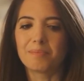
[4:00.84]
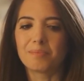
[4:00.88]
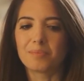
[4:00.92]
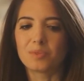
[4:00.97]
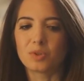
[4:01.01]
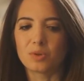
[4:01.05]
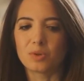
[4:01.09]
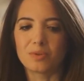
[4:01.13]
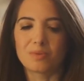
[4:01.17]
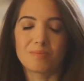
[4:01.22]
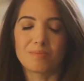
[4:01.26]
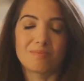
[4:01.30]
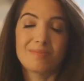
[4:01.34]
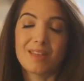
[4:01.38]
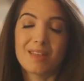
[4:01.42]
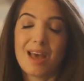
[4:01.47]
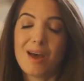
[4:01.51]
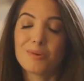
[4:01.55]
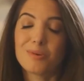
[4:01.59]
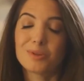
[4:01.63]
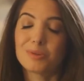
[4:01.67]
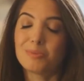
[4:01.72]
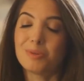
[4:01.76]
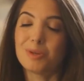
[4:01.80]
So
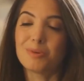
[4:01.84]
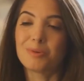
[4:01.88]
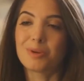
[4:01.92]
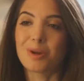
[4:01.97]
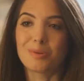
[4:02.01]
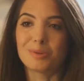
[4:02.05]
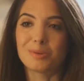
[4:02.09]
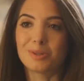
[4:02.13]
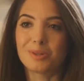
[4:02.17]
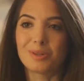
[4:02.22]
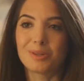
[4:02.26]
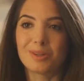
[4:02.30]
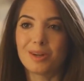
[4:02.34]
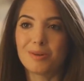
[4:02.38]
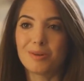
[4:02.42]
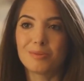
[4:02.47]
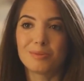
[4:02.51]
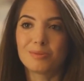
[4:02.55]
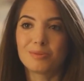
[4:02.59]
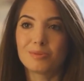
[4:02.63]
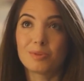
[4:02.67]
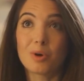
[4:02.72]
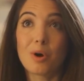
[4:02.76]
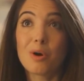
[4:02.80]
that was me when I was little. I
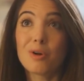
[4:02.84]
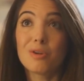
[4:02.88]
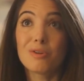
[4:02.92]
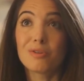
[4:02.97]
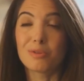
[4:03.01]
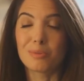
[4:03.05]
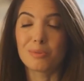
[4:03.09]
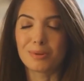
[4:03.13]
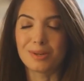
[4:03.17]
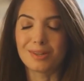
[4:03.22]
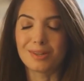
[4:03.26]
was all over the